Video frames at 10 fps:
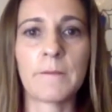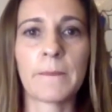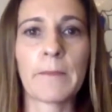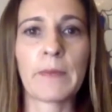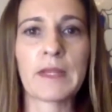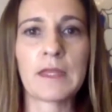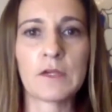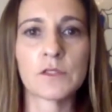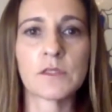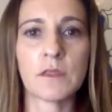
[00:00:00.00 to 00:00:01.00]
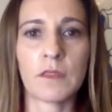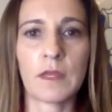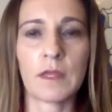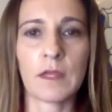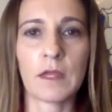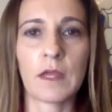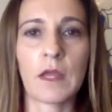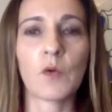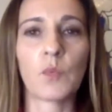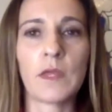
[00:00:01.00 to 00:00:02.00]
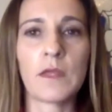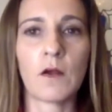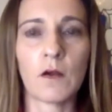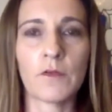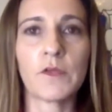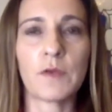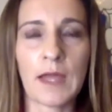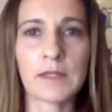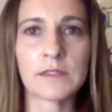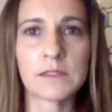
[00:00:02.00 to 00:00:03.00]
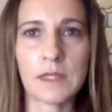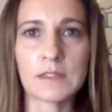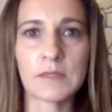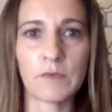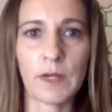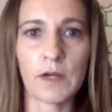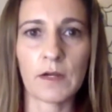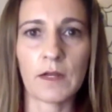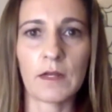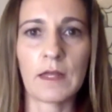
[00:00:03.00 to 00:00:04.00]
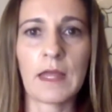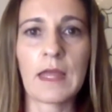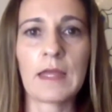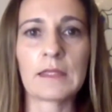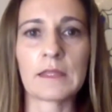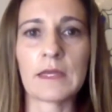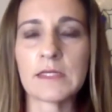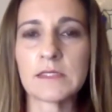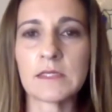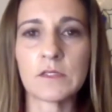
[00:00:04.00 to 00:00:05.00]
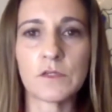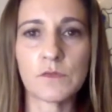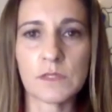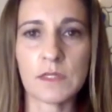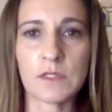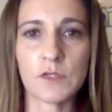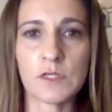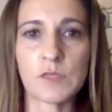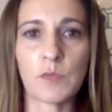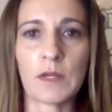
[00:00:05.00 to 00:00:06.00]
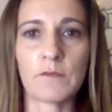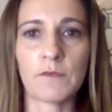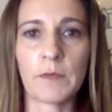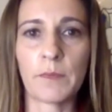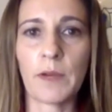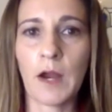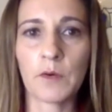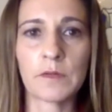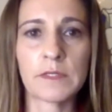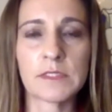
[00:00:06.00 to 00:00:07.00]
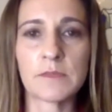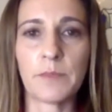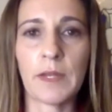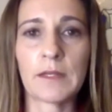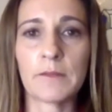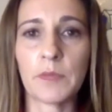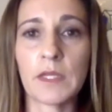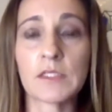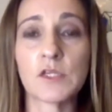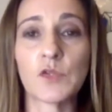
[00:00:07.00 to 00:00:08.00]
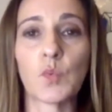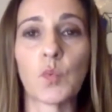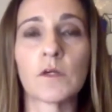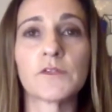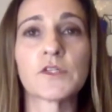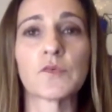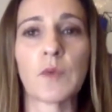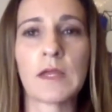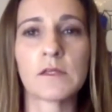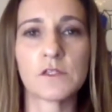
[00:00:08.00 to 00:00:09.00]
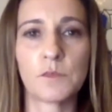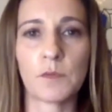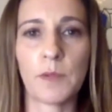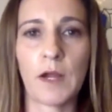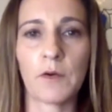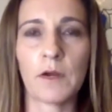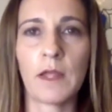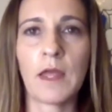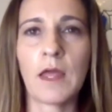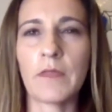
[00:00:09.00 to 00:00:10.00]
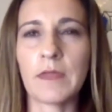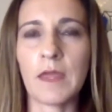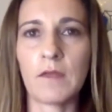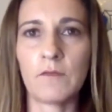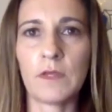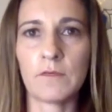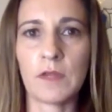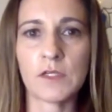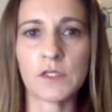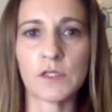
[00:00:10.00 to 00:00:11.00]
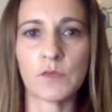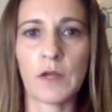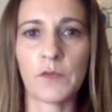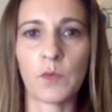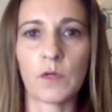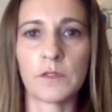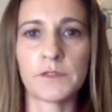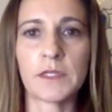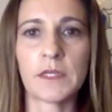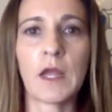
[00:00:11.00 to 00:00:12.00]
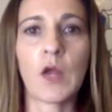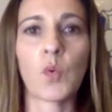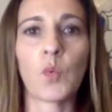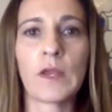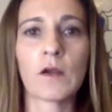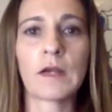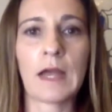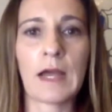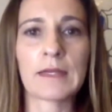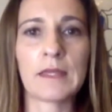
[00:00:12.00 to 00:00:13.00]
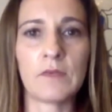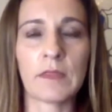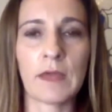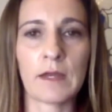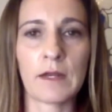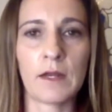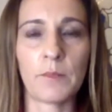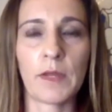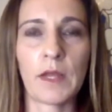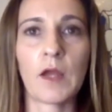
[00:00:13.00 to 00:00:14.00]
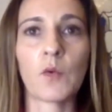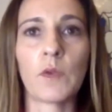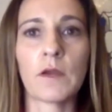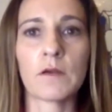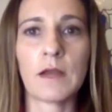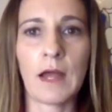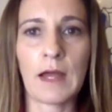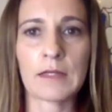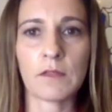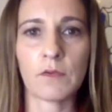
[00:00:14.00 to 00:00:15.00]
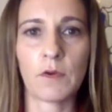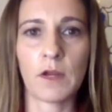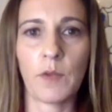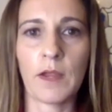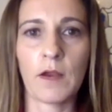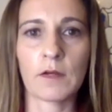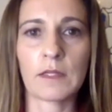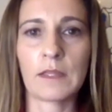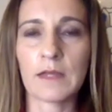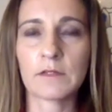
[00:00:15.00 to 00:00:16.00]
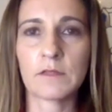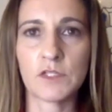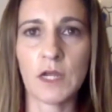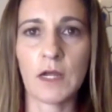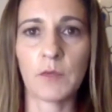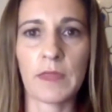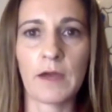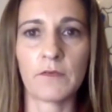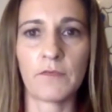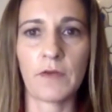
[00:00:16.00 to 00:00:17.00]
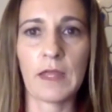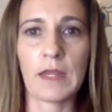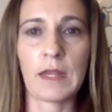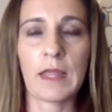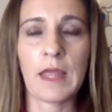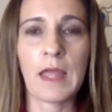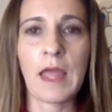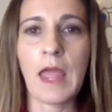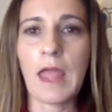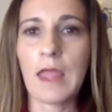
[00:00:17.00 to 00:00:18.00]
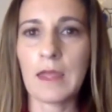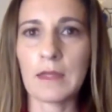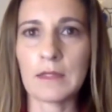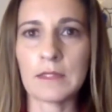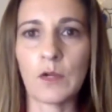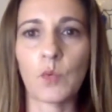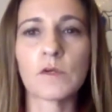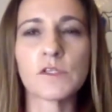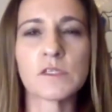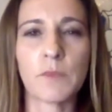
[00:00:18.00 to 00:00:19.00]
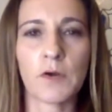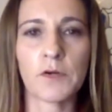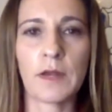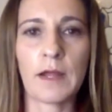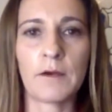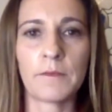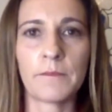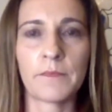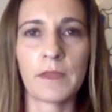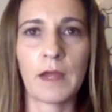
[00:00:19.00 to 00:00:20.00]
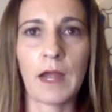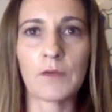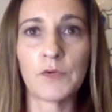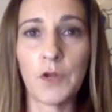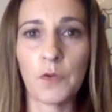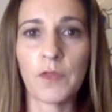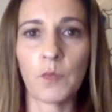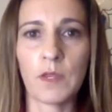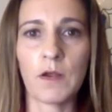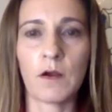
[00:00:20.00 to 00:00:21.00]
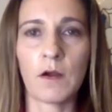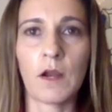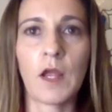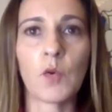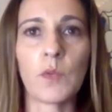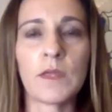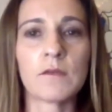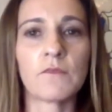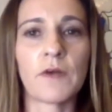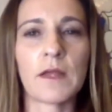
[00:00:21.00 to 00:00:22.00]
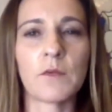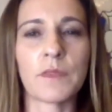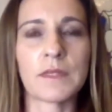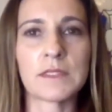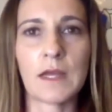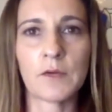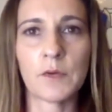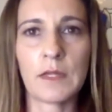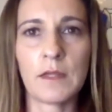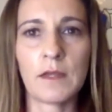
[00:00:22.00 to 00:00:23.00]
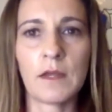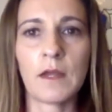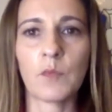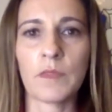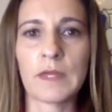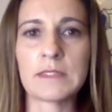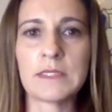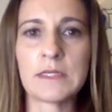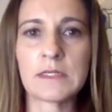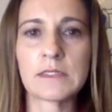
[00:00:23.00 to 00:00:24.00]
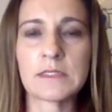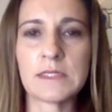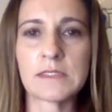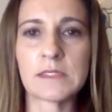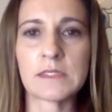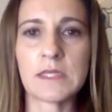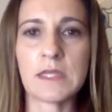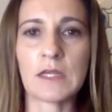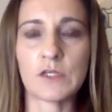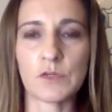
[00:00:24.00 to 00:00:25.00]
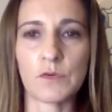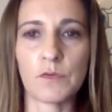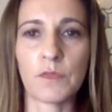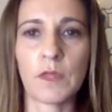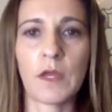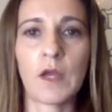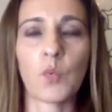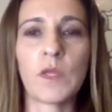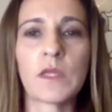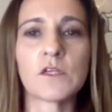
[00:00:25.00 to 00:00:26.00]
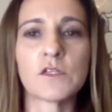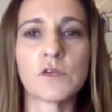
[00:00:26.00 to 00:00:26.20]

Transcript: But here's the thing. We are the United States of America. In less than 2 centuries, we went from a powerless, dependent place to the world's greatest superpower and the envy of nations around the world. We are not giving that up. We are not throwing away our collective shot without a fight. And we're smarter now. I know that we are. We can fight with integrity, with ideas, decency, and truth. We can show